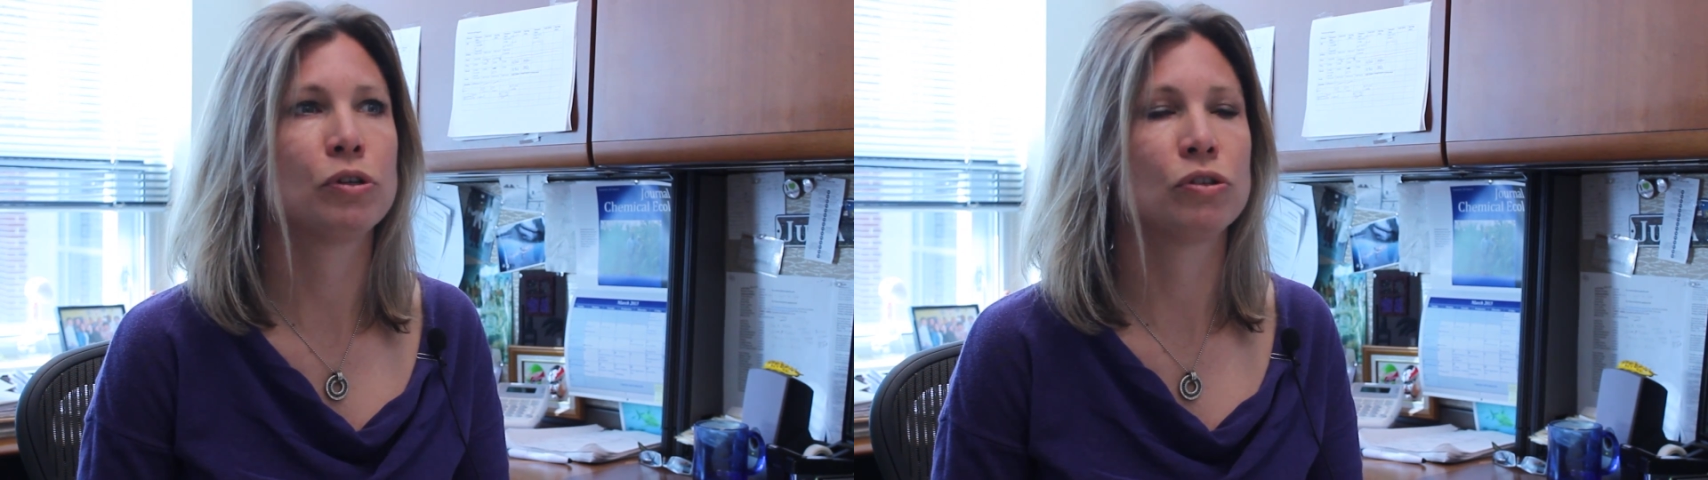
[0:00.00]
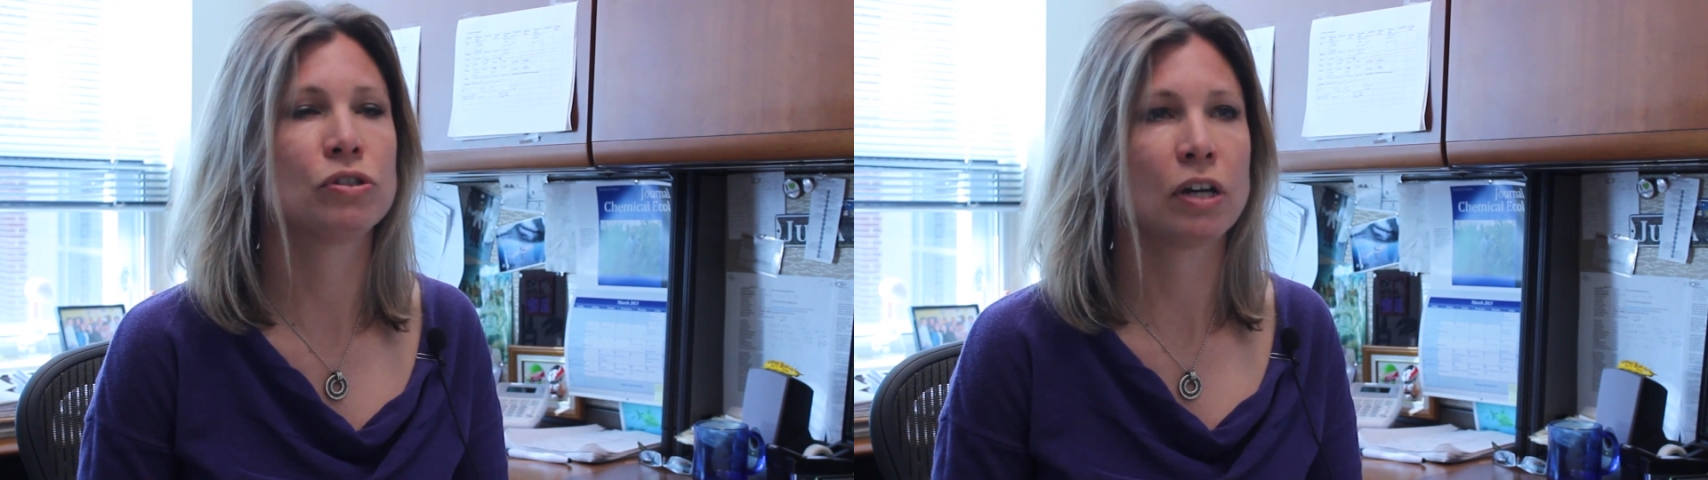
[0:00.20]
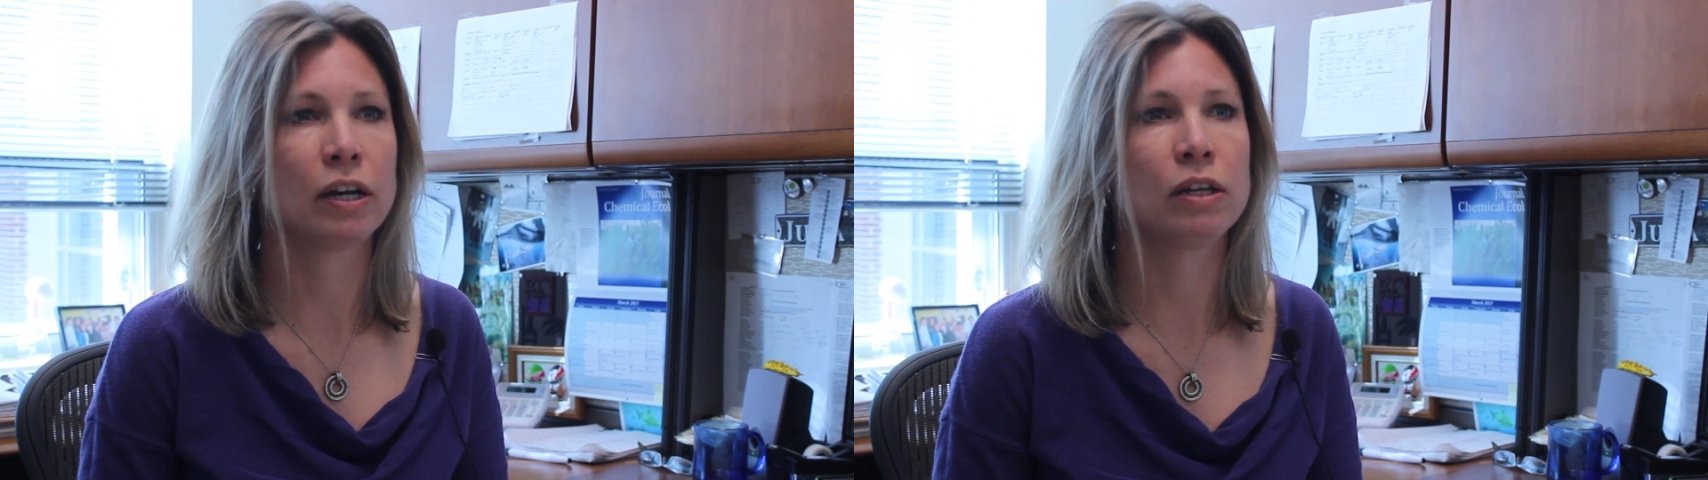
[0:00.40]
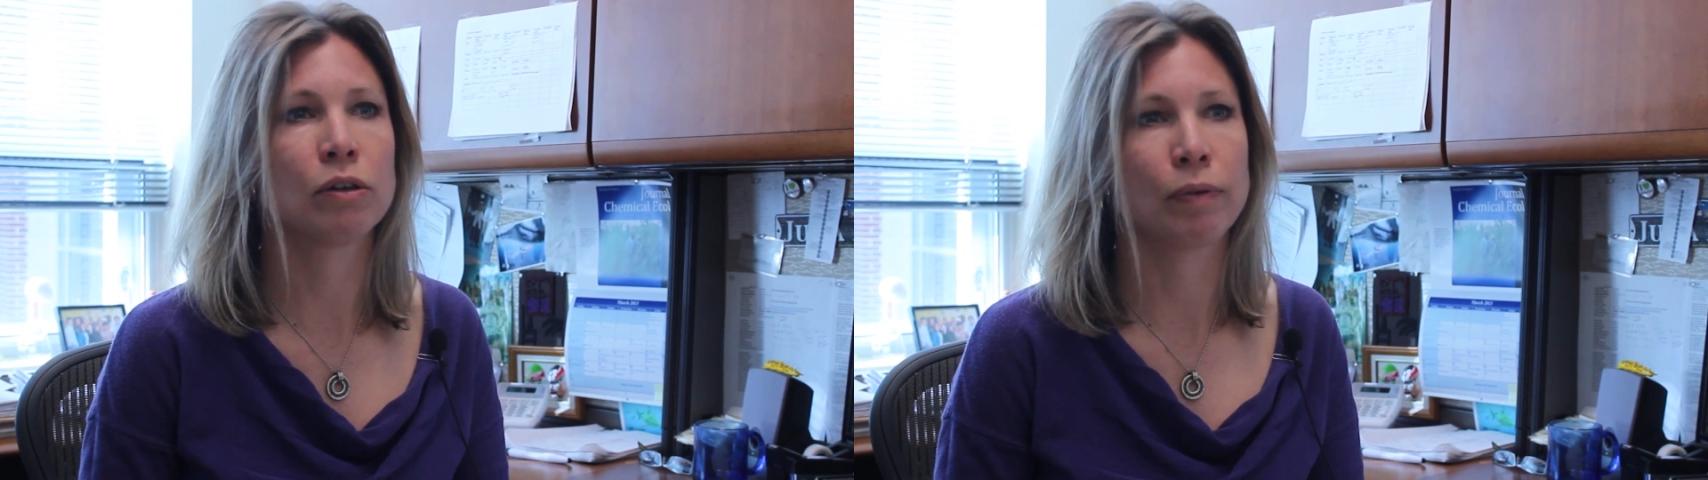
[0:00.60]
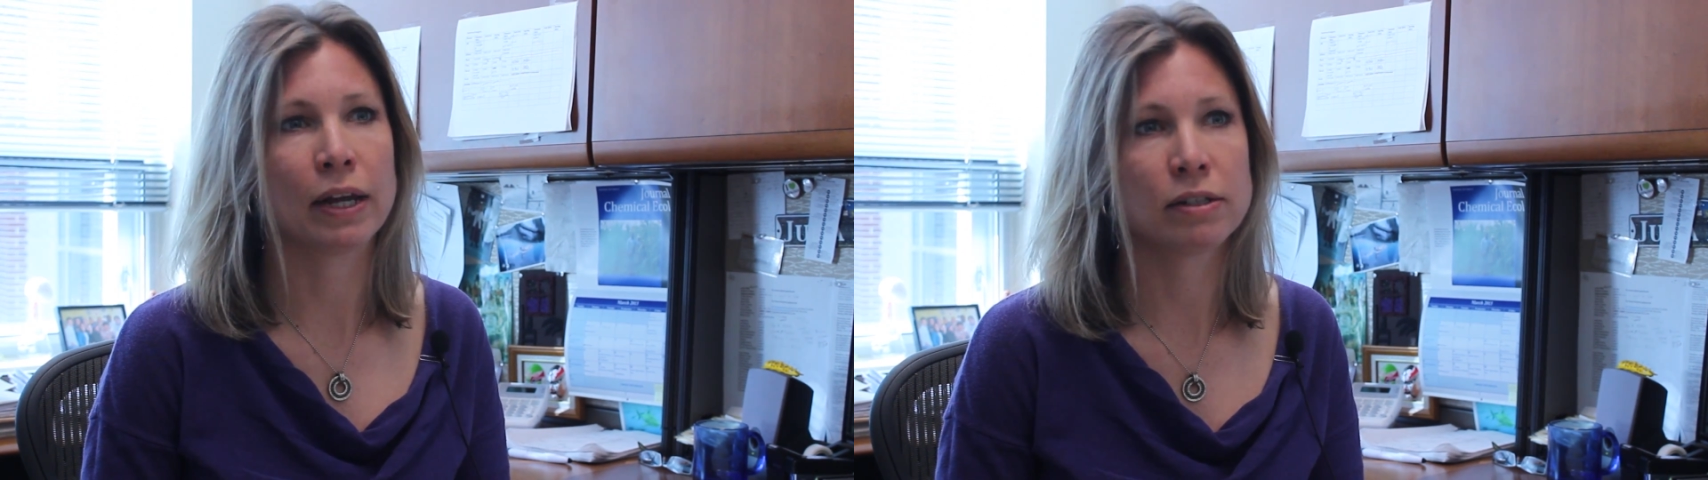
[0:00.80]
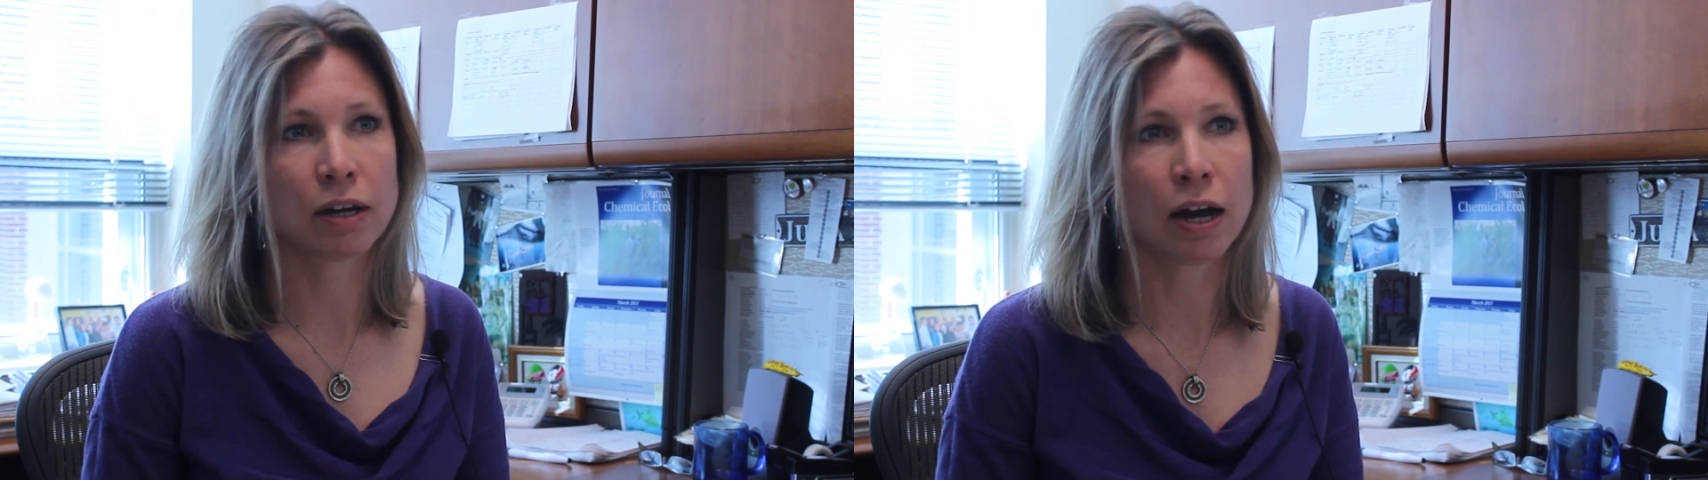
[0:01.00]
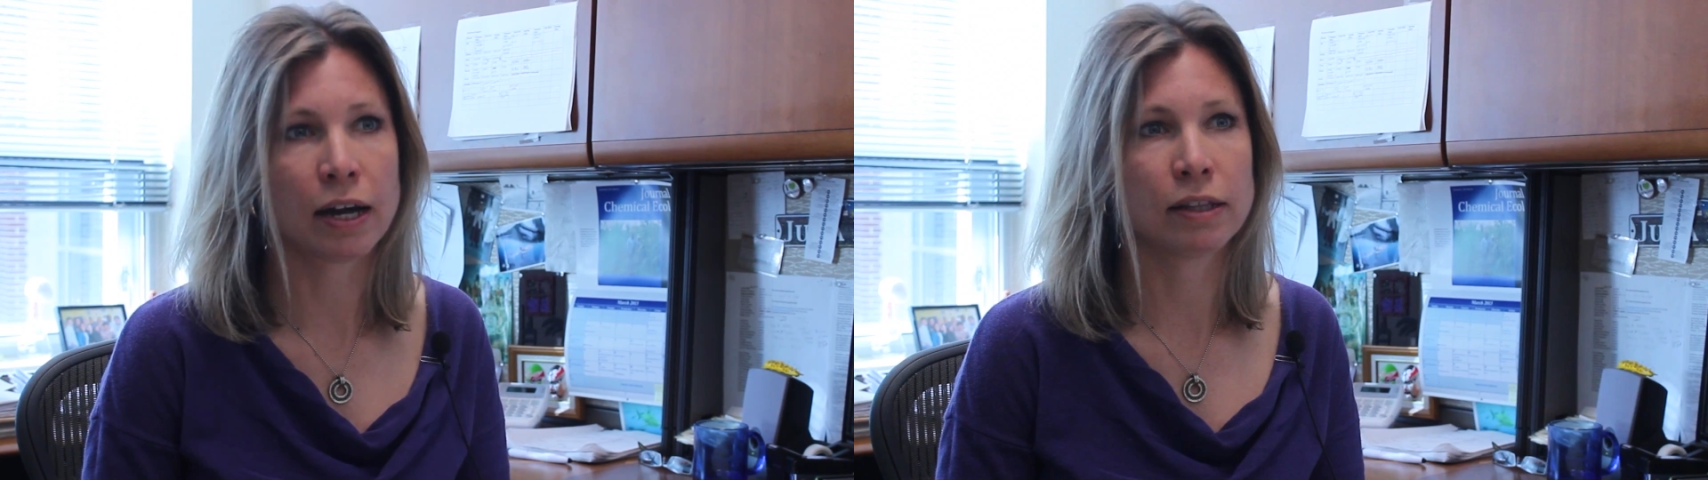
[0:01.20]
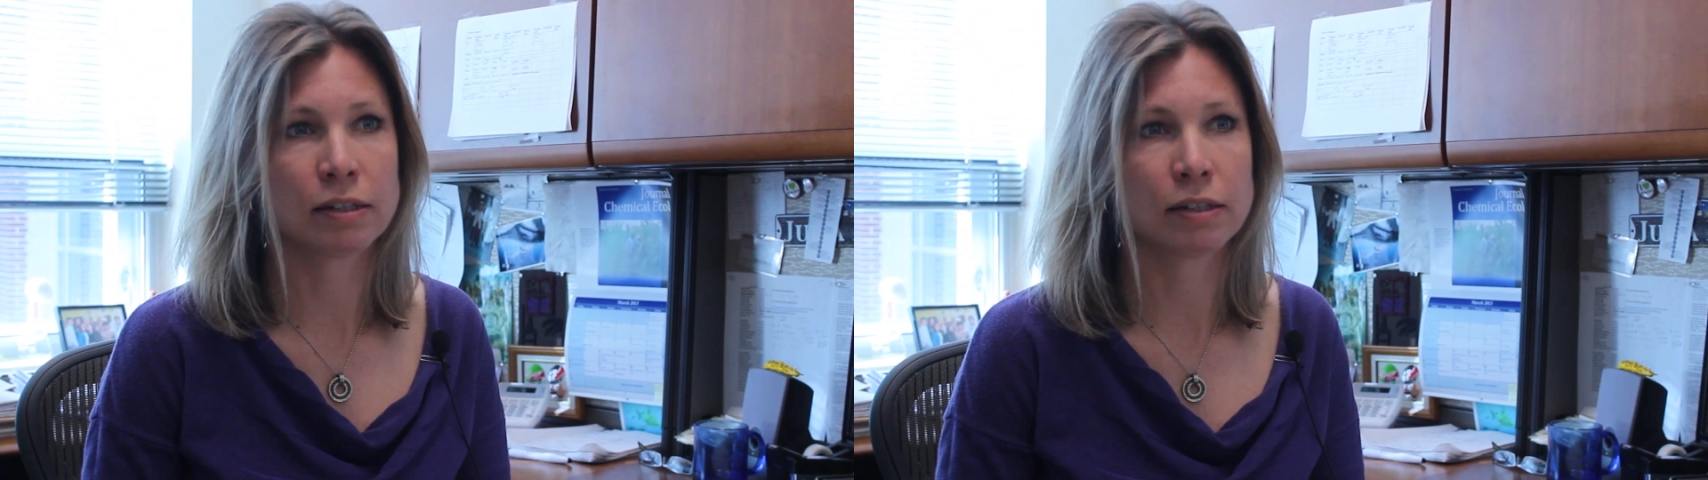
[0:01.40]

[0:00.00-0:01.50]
to study the red tide